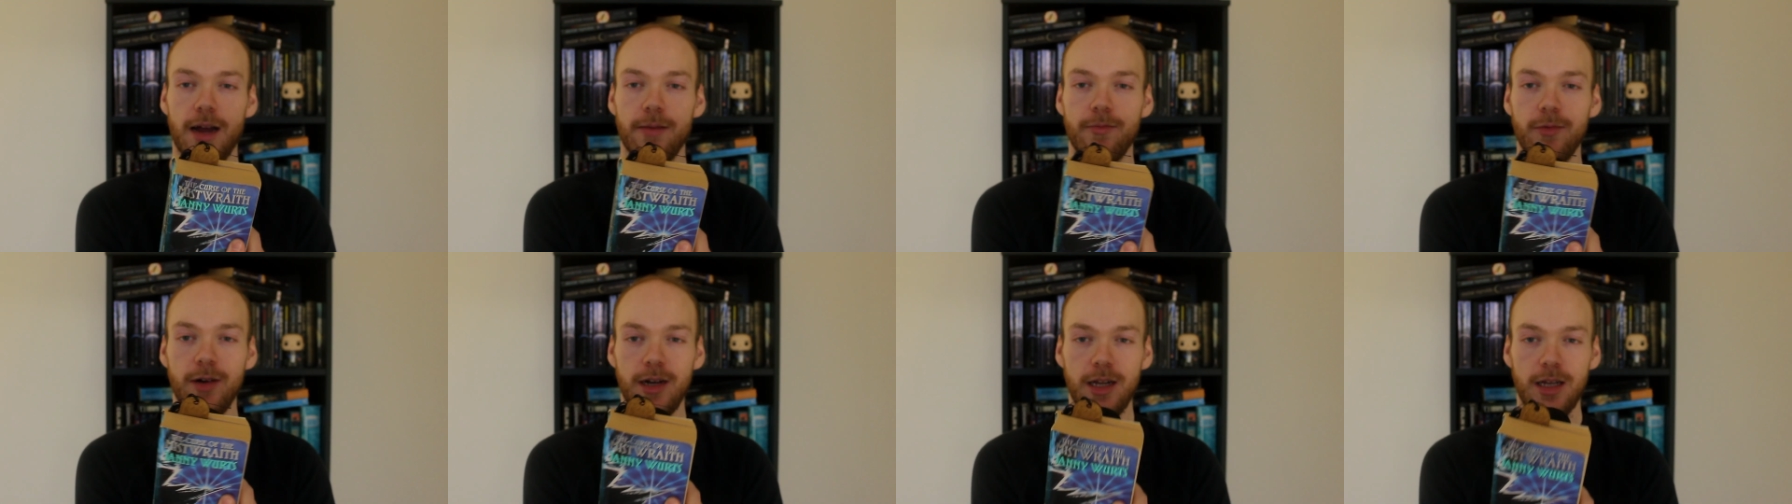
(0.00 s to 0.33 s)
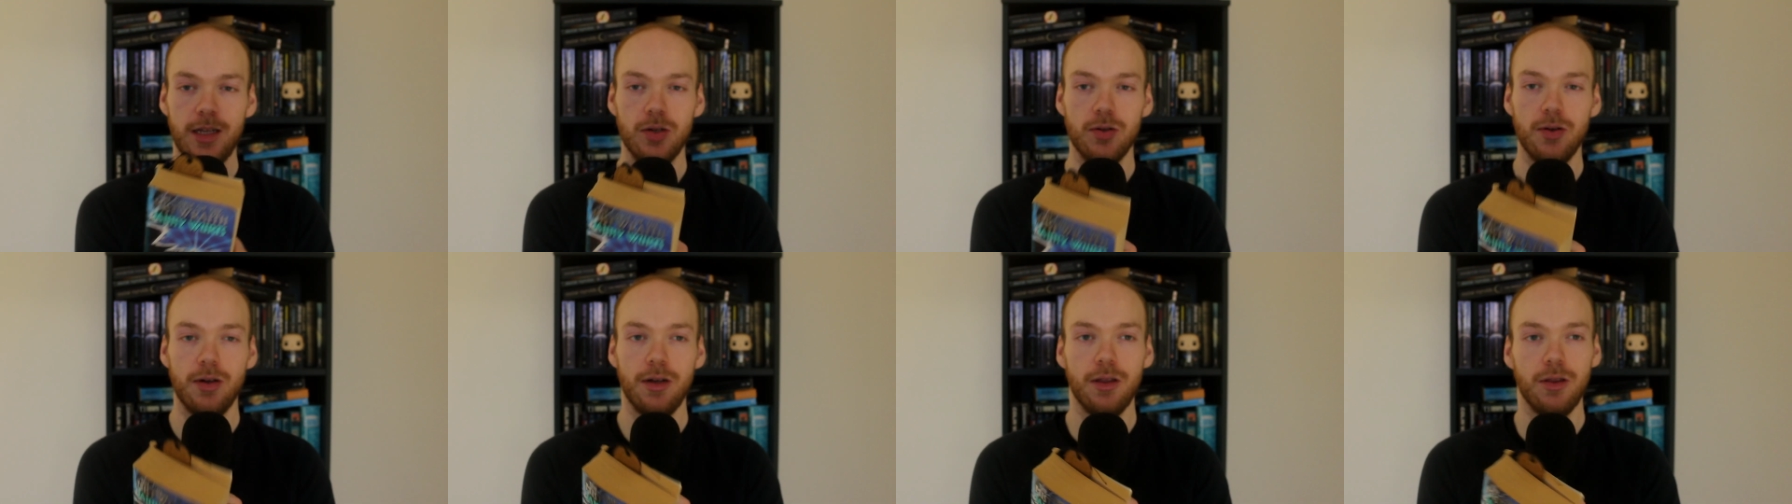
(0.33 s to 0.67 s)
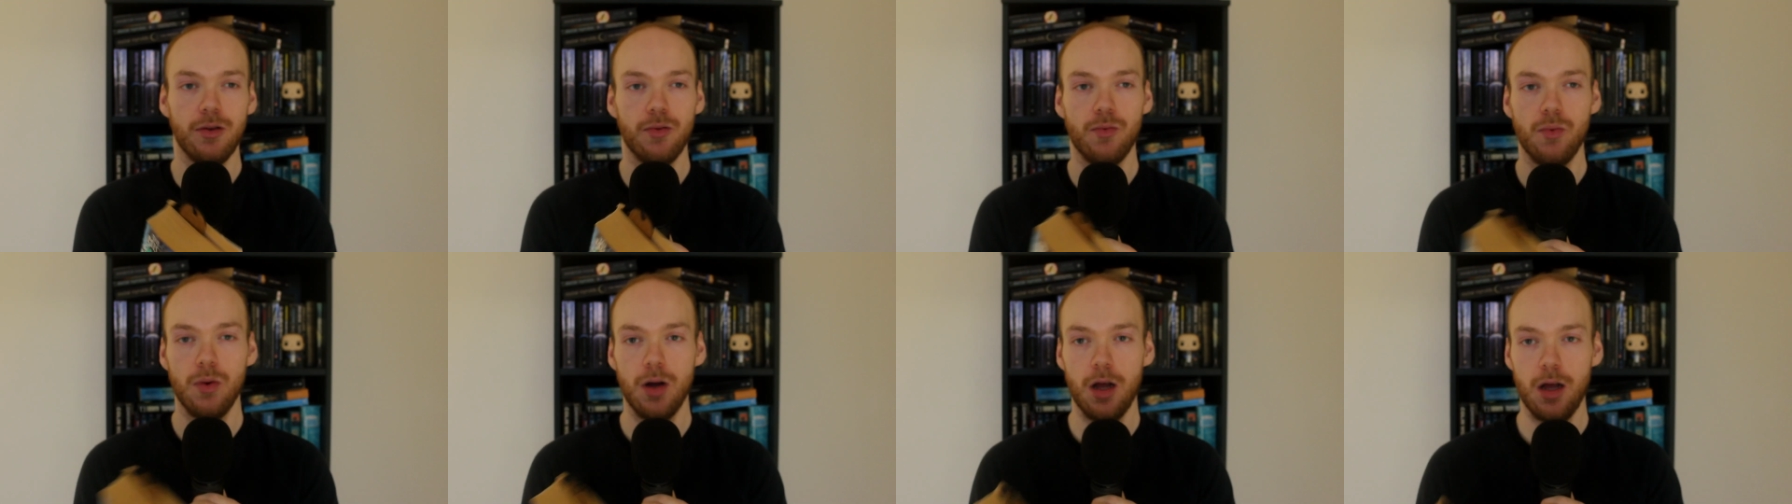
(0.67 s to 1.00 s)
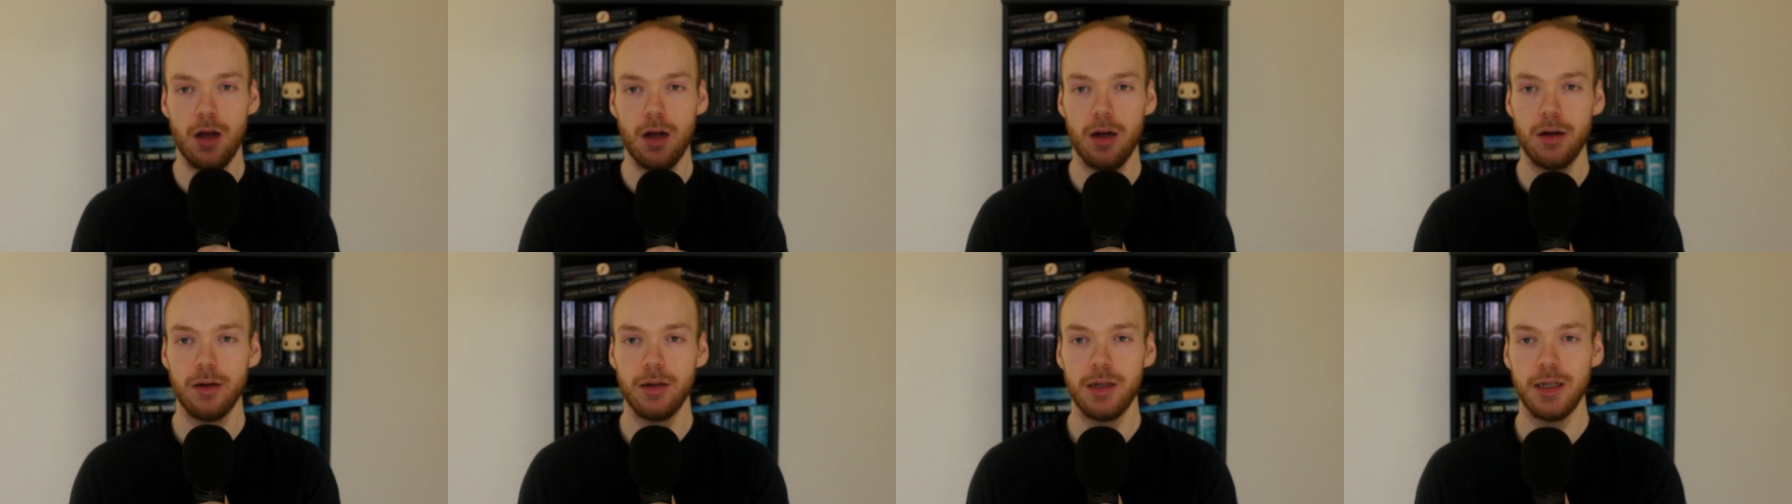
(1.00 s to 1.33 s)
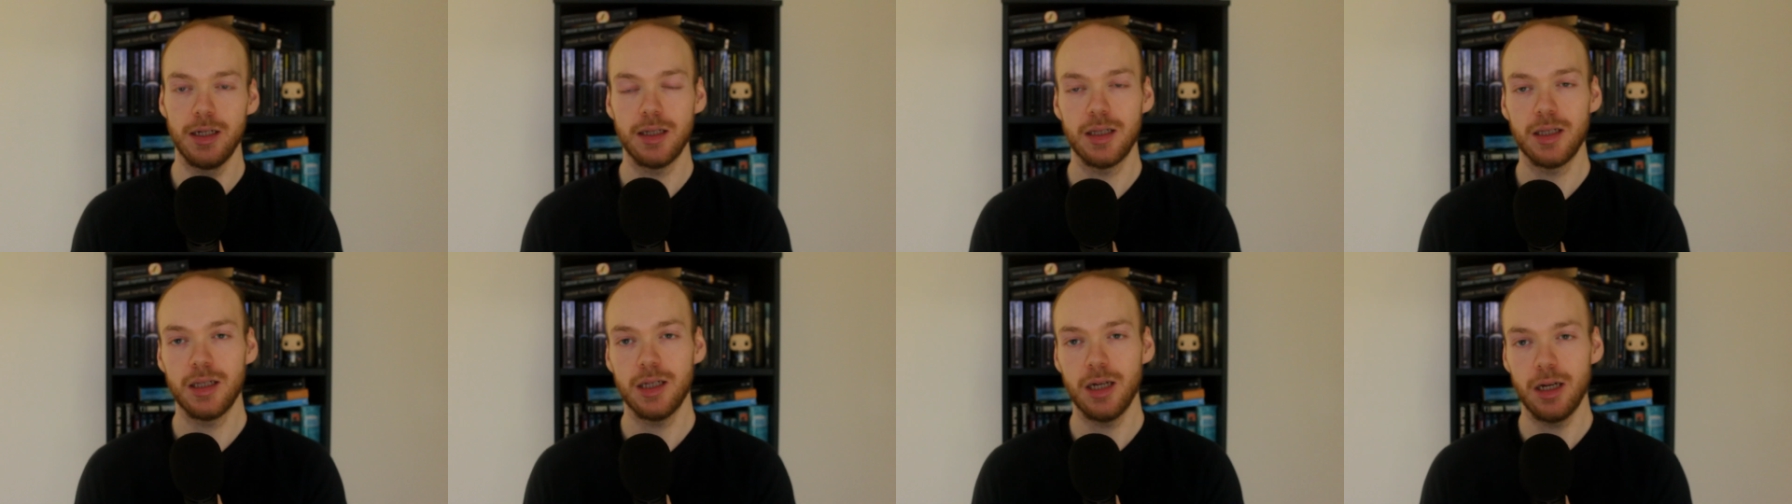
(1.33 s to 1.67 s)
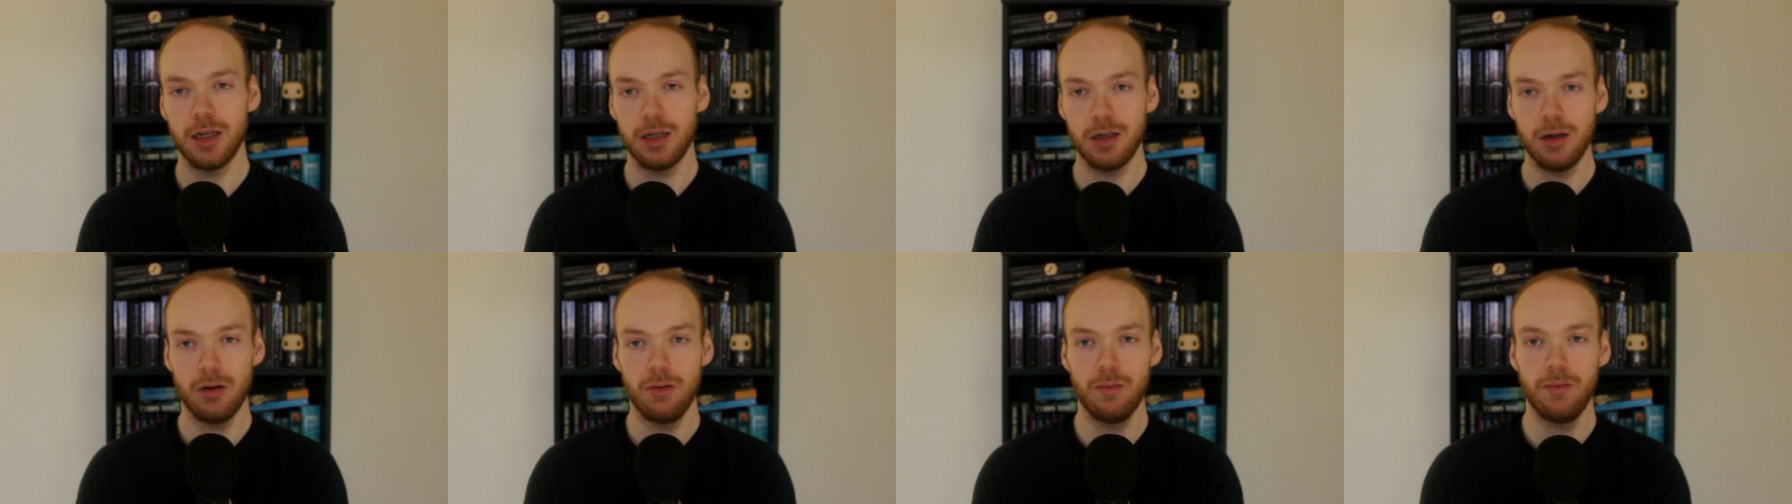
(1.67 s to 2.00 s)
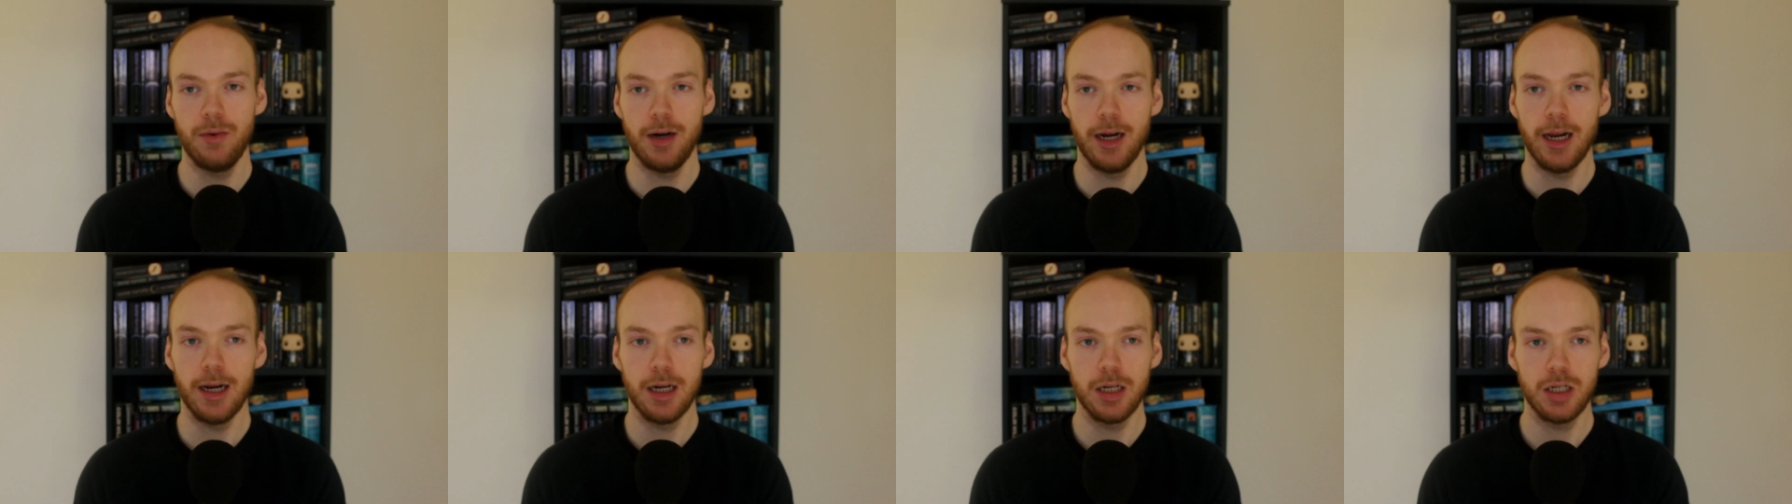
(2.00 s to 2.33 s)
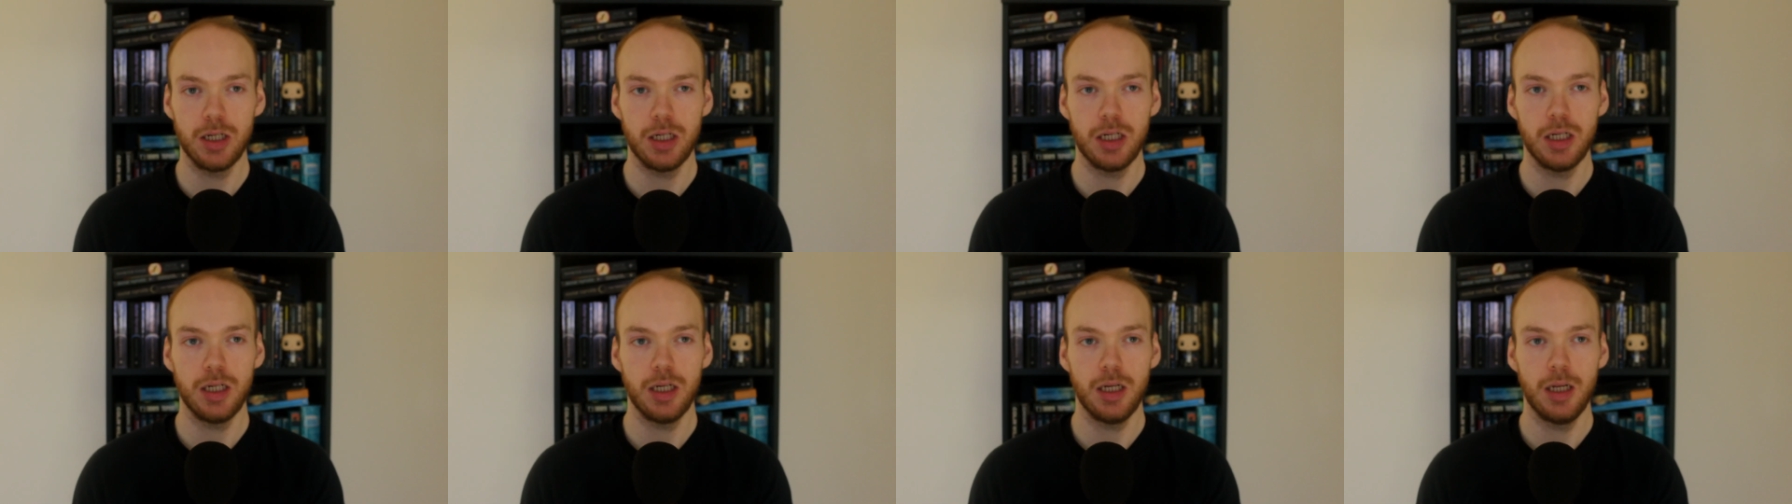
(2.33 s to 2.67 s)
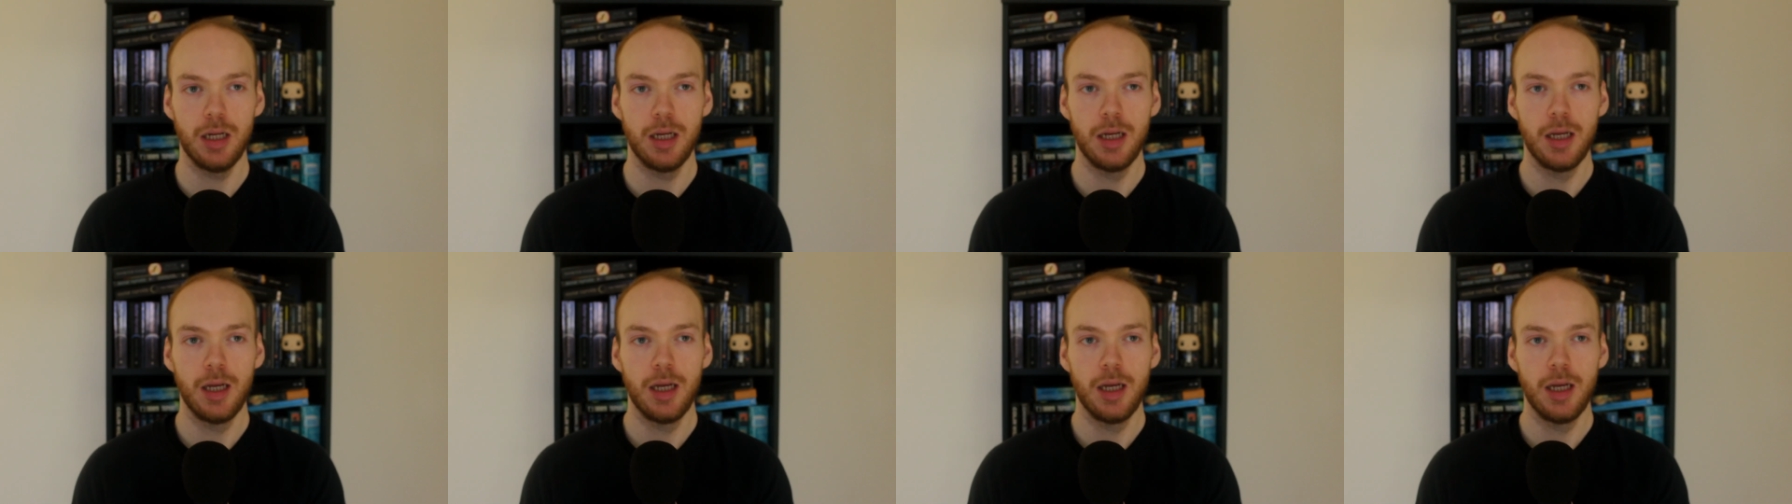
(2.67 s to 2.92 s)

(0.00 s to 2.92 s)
I'm really enjoying the world. It's such a rich